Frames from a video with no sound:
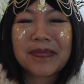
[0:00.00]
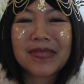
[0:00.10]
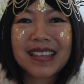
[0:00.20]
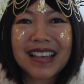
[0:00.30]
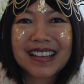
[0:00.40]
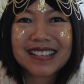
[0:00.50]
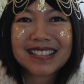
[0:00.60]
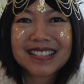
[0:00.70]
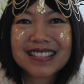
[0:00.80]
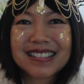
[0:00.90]

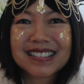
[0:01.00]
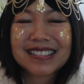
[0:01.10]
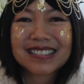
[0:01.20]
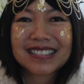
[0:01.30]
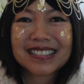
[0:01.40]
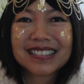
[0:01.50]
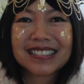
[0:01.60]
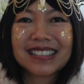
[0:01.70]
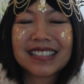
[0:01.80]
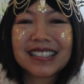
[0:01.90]
Yes.
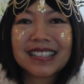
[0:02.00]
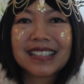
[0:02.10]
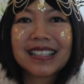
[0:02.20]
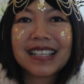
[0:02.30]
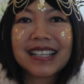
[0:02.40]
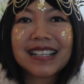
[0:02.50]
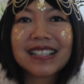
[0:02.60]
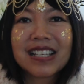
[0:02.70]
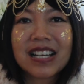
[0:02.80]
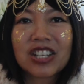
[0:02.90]
Getting in
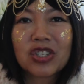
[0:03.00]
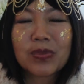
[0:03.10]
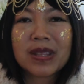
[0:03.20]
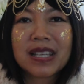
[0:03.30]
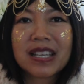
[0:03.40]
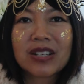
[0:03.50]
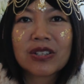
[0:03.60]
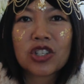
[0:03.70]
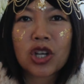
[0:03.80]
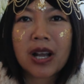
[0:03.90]
touch with the inner
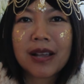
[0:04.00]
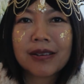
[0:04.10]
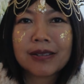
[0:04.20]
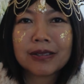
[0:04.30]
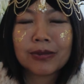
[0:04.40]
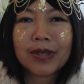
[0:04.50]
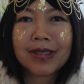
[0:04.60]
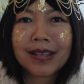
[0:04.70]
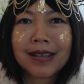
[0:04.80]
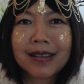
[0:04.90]
child
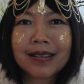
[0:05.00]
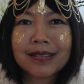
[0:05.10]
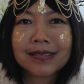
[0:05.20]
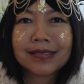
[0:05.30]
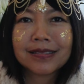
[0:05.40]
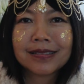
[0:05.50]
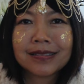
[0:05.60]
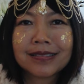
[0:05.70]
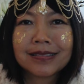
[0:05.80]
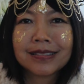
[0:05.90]
within.
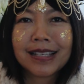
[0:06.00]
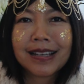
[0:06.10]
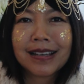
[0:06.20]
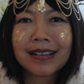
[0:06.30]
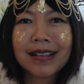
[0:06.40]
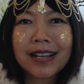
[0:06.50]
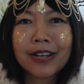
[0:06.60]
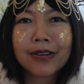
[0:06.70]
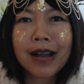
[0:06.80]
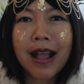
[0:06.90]
Yeah, letting
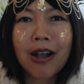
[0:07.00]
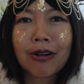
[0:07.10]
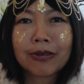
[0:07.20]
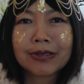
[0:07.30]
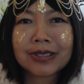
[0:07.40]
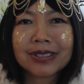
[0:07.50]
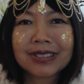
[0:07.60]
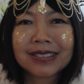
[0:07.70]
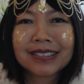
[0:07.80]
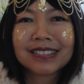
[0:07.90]
her out.
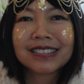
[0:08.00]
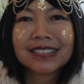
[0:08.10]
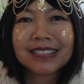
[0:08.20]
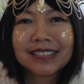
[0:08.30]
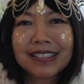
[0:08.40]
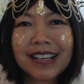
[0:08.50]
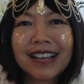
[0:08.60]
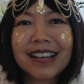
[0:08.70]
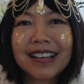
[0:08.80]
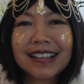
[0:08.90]

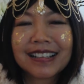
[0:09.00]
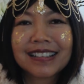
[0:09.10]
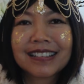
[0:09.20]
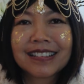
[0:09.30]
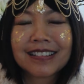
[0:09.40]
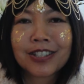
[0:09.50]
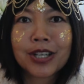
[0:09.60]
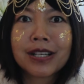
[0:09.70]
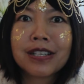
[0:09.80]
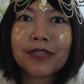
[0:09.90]
Yeah. She had
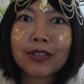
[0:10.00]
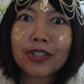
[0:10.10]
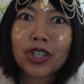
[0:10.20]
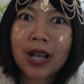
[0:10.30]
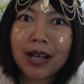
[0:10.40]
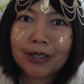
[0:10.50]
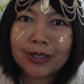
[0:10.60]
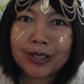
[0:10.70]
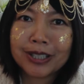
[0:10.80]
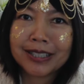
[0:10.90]
a difficult
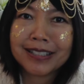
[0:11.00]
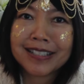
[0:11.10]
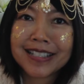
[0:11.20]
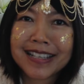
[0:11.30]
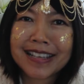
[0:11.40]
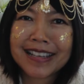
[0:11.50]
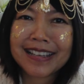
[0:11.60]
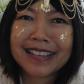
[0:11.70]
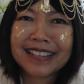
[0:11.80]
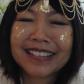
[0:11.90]
childhood, you see.